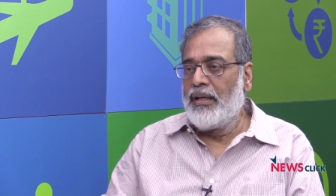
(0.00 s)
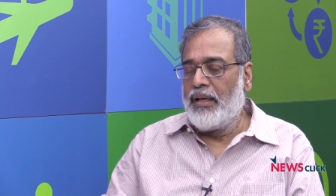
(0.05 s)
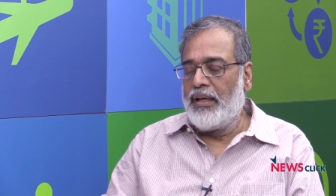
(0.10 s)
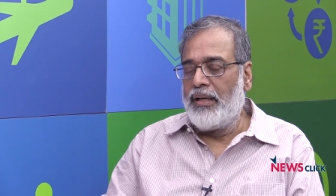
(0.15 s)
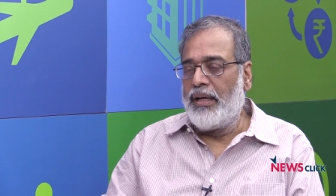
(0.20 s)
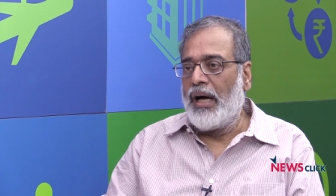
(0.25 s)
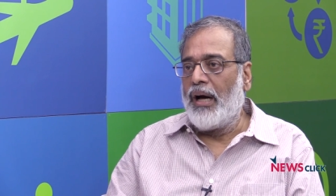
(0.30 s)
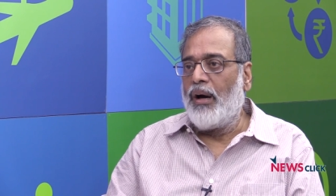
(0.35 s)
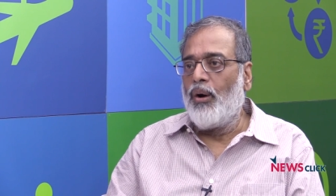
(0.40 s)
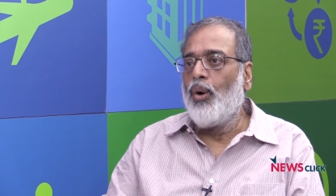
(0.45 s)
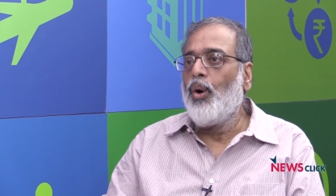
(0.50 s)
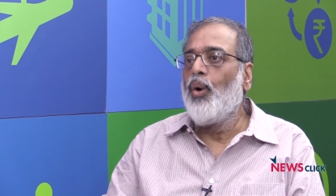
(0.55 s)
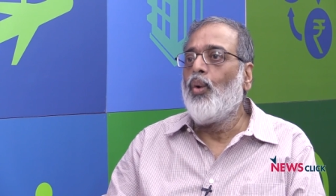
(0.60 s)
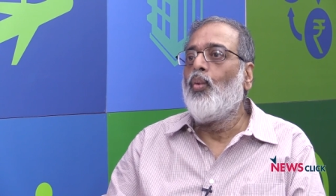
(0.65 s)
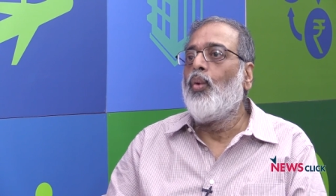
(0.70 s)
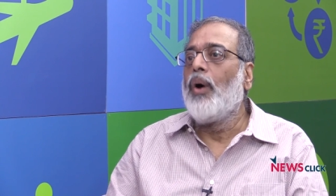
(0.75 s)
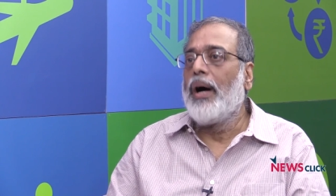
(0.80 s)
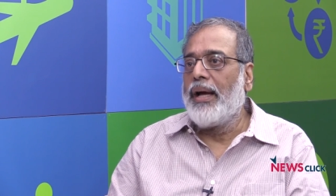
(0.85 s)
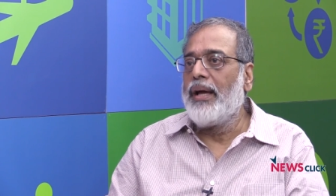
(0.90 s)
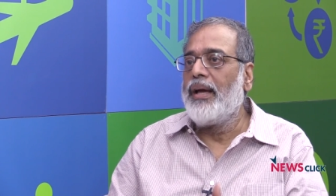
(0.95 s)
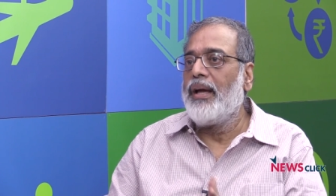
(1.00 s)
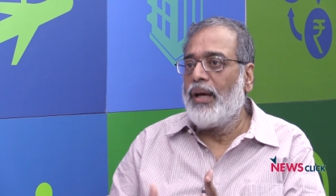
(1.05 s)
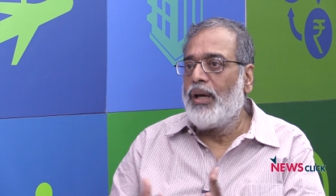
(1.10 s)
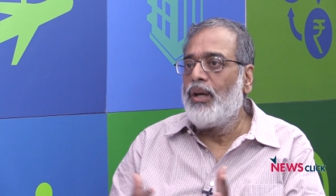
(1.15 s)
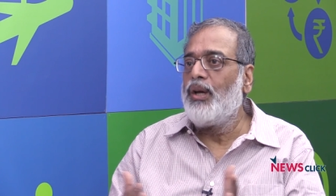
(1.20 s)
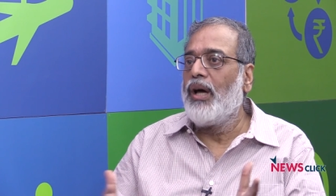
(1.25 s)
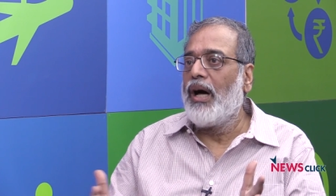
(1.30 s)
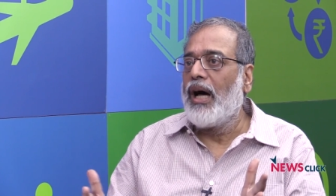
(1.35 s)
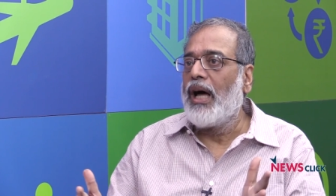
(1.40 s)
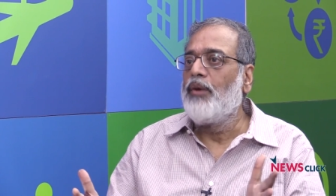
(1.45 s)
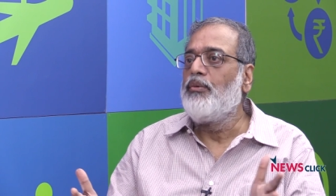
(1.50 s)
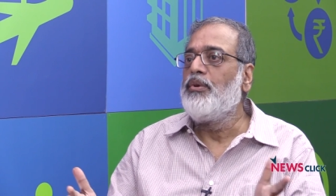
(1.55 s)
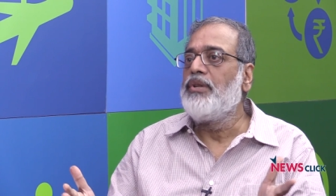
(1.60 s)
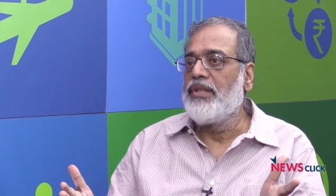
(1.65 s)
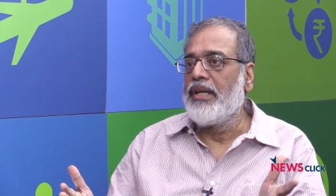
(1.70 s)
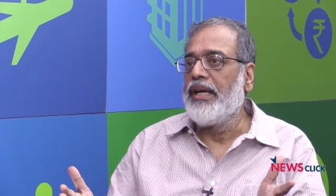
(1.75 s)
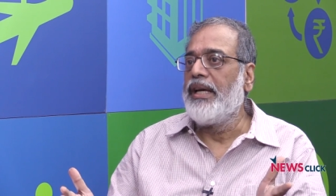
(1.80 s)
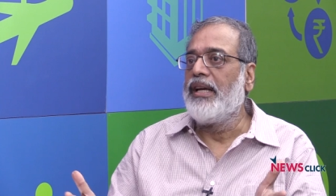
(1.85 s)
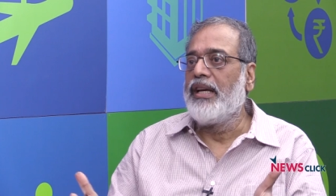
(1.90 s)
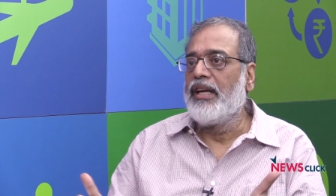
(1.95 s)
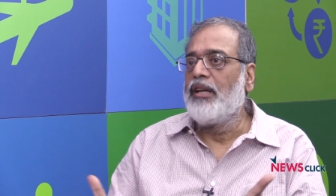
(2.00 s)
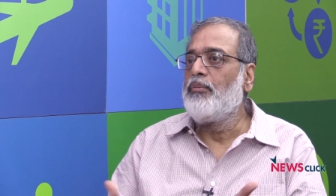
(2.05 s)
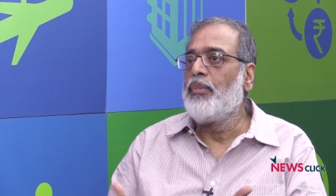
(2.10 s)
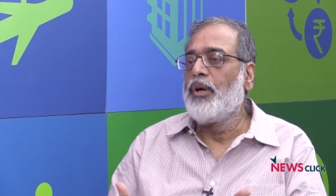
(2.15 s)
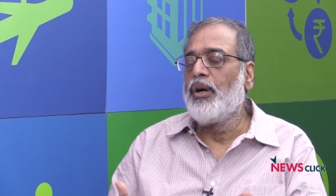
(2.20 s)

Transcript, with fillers: Now, why are we saying it?